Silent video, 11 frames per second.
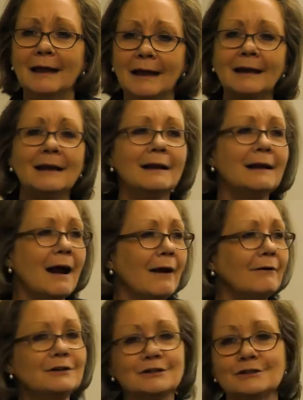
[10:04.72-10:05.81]
it
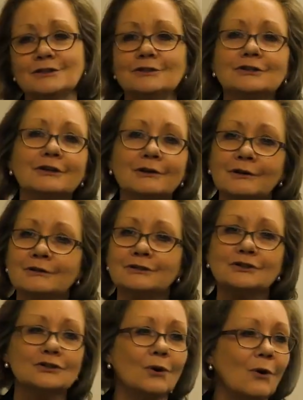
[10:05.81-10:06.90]
encourages you
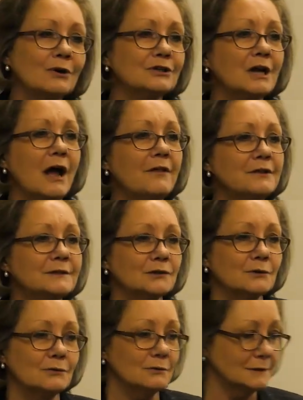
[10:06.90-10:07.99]
to talk to other
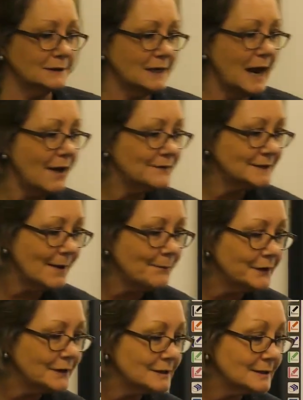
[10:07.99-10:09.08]
schools, to have
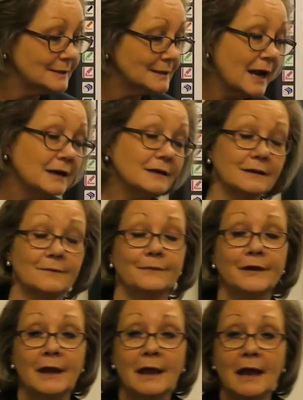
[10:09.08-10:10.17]
something to say to them
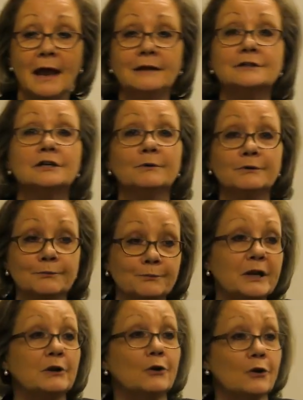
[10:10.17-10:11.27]
and to
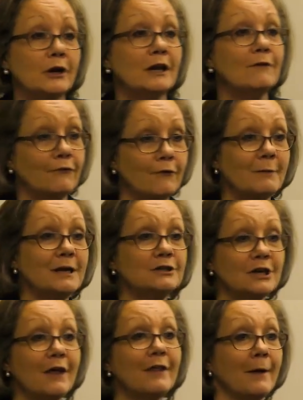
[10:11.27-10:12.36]
be learning from
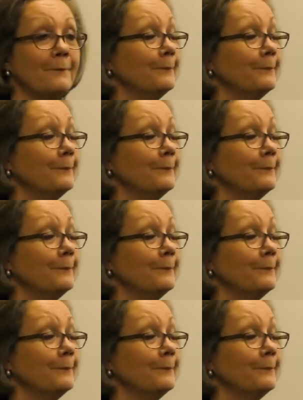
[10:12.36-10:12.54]
each other.